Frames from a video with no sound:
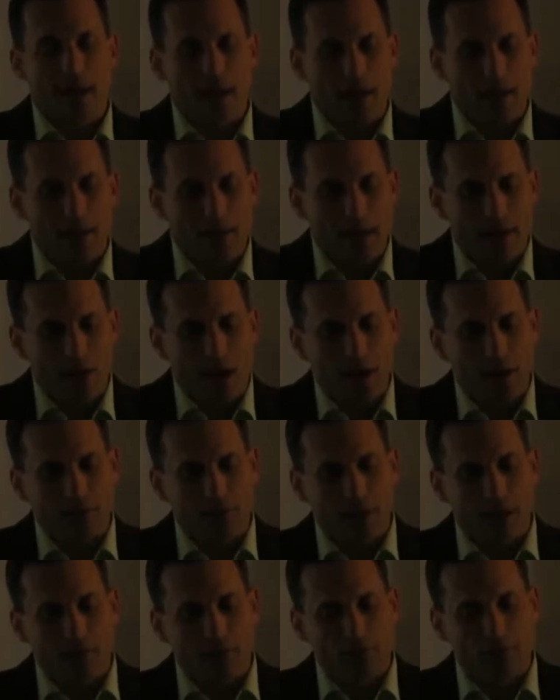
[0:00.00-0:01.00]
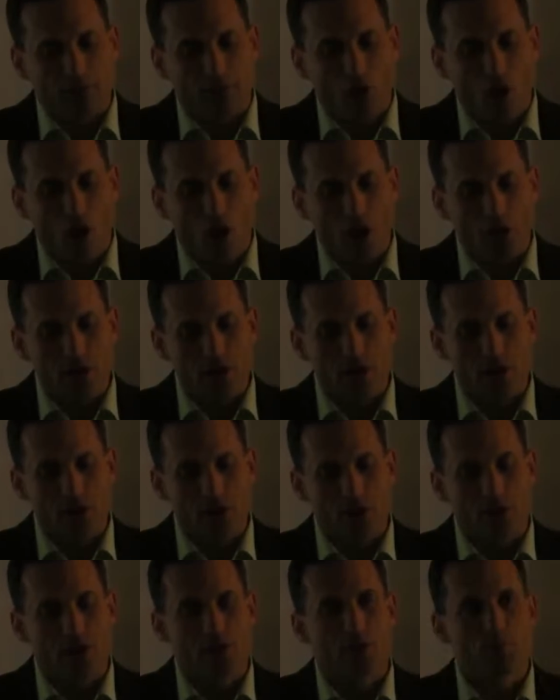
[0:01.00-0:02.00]
that kind of level of
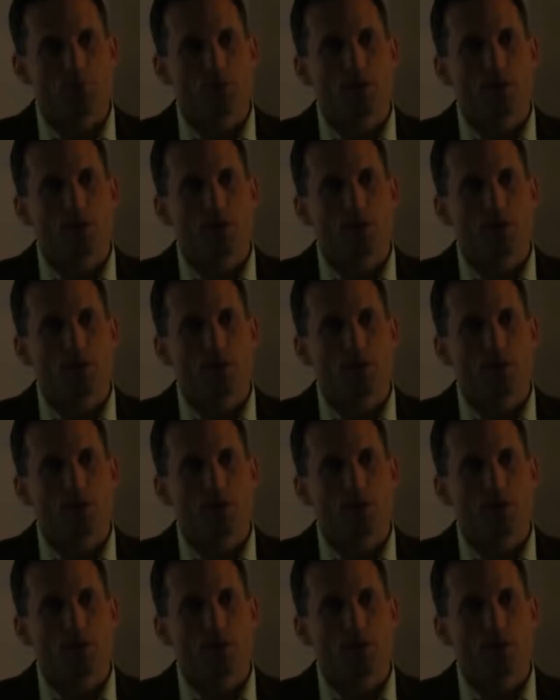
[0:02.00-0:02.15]
consciousness or